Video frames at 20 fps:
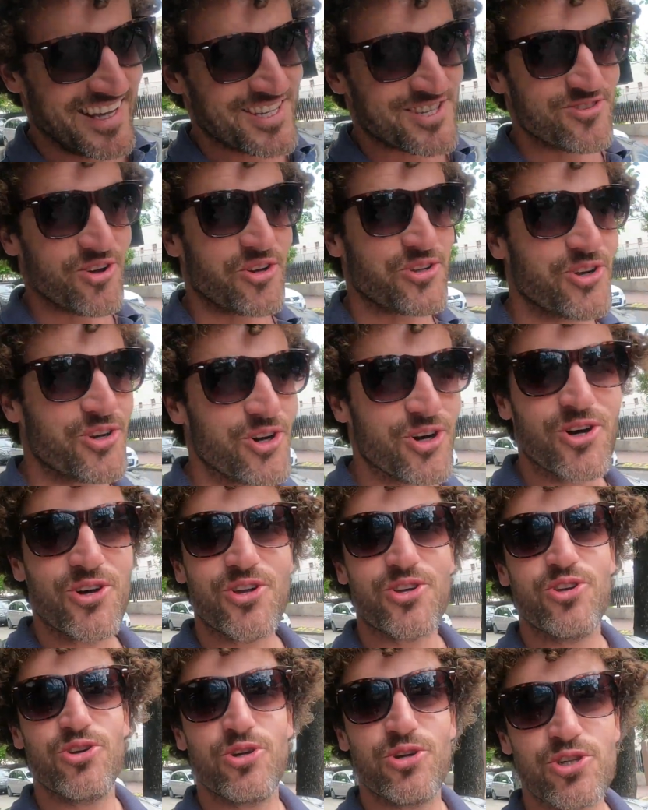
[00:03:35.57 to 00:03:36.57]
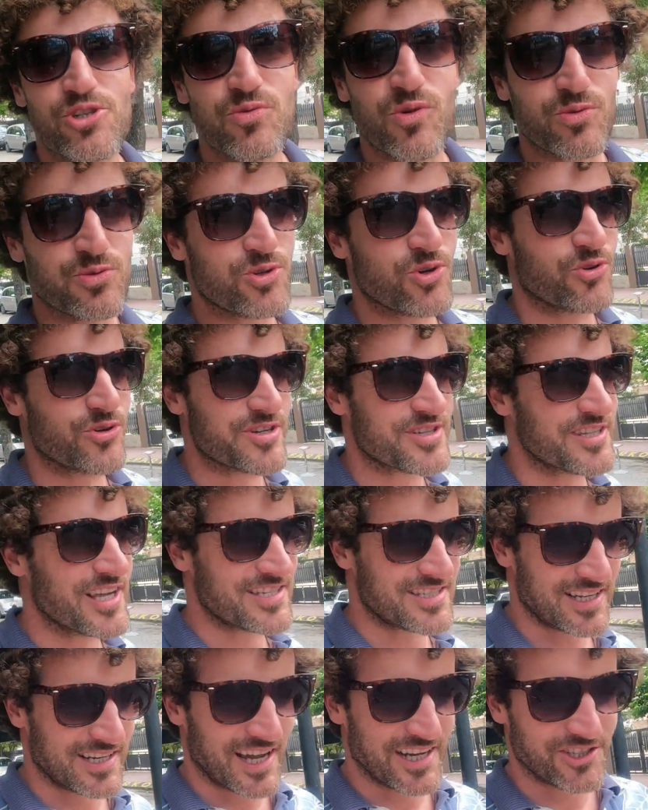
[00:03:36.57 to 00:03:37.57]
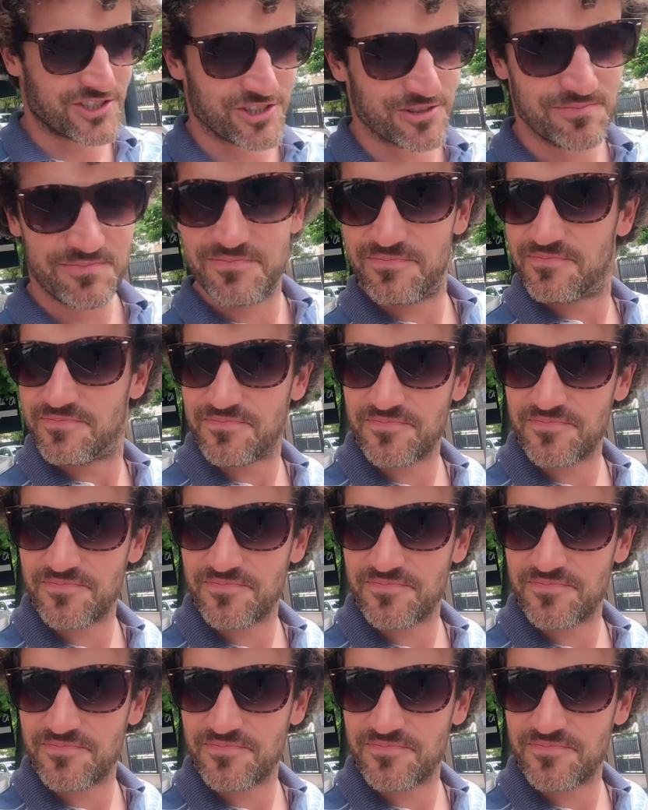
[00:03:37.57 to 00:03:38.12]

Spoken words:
It's not your usual tourist destination.